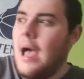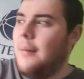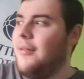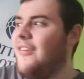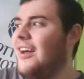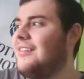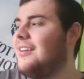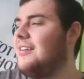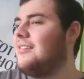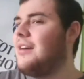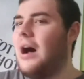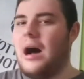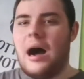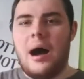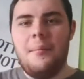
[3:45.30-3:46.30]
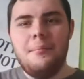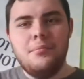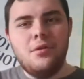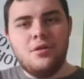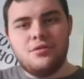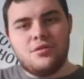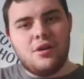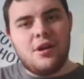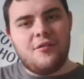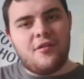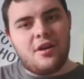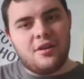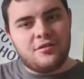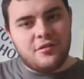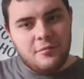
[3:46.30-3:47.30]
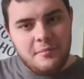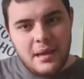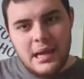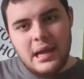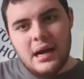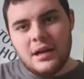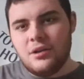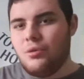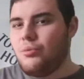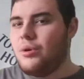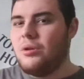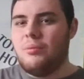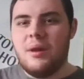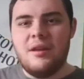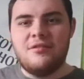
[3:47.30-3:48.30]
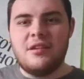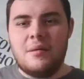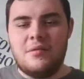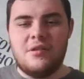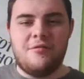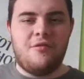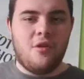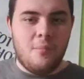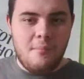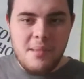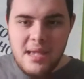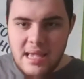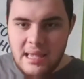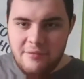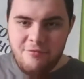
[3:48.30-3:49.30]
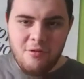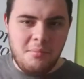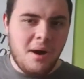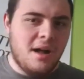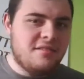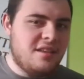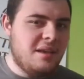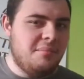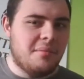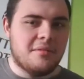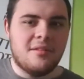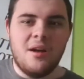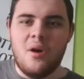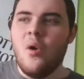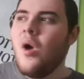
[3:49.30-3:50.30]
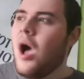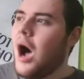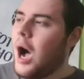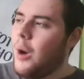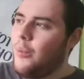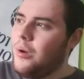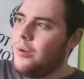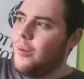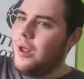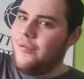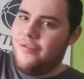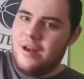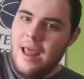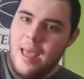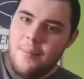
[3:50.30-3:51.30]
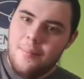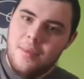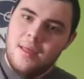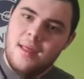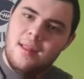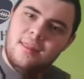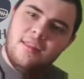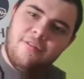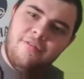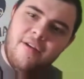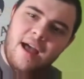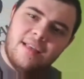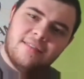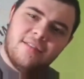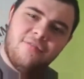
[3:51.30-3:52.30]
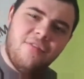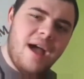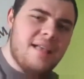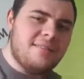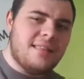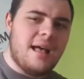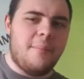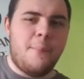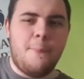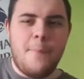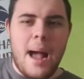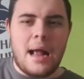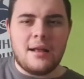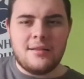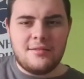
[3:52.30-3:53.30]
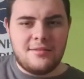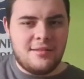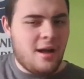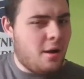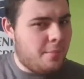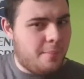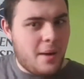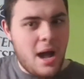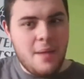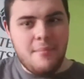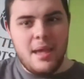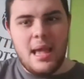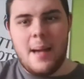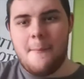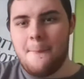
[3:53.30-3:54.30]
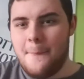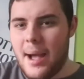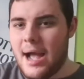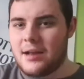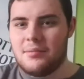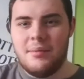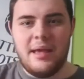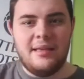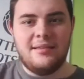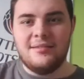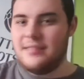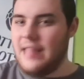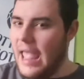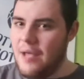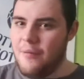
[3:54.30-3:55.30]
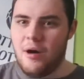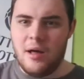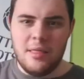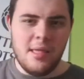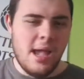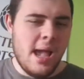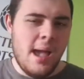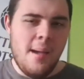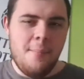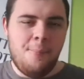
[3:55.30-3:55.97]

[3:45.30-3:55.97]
And the fact is, I'm not doing it because of me. I don't want to win this championship for me, for my achievements. No, I want to win it for them, the fans that have stuck by me and backed me since day one.